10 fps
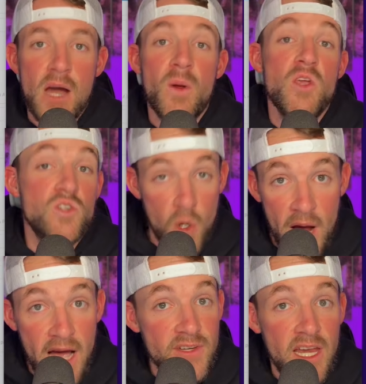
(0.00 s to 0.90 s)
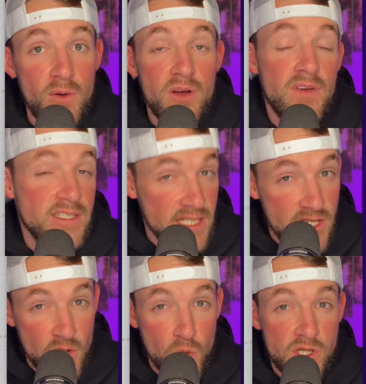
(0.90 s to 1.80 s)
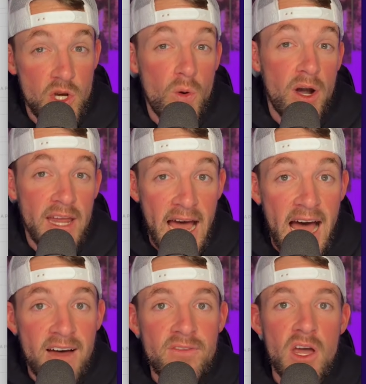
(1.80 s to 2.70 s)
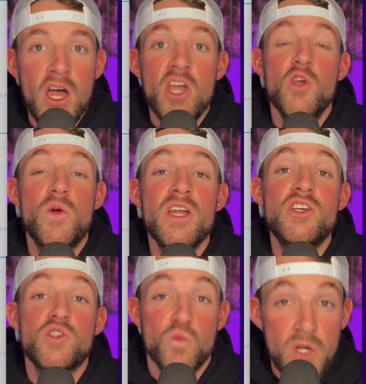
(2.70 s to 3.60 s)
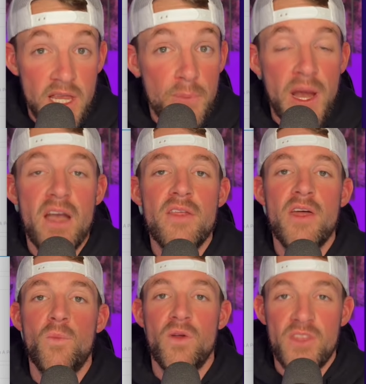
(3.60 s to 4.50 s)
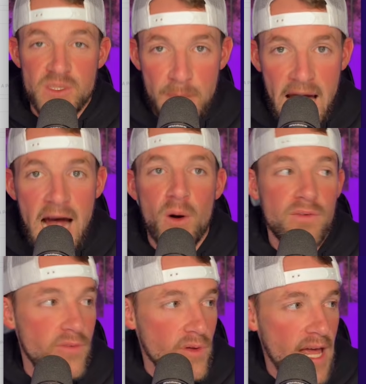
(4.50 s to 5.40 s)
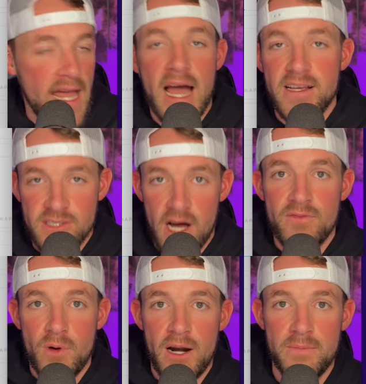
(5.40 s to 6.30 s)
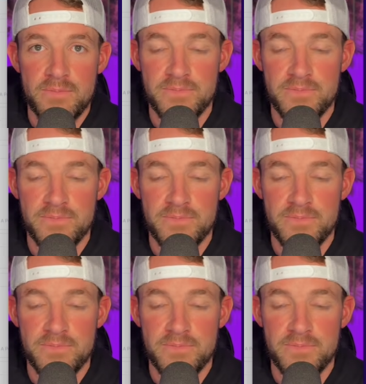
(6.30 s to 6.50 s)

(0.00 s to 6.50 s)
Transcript: That way you don't have to get rid of existing tools that you already have. You can just really pair them with this powerful AI software.